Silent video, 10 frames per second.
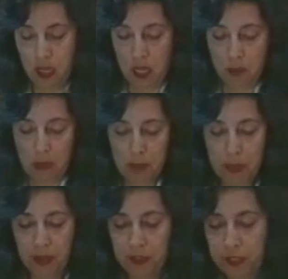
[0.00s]
My
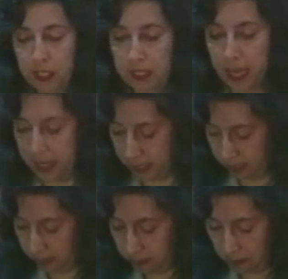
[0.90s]
parents decided
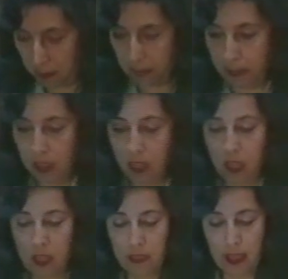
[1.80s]

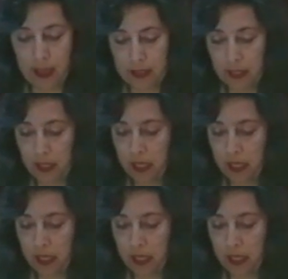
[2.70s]
that